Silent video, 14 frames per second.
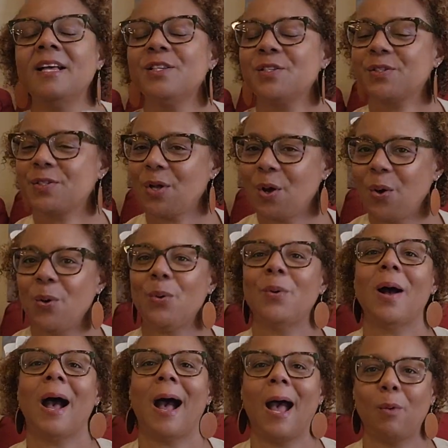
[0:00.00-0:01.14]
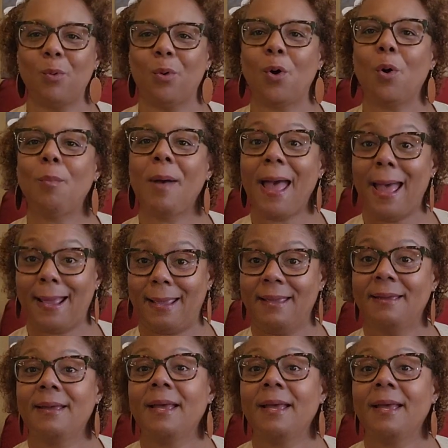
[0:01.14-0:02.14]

So I will go back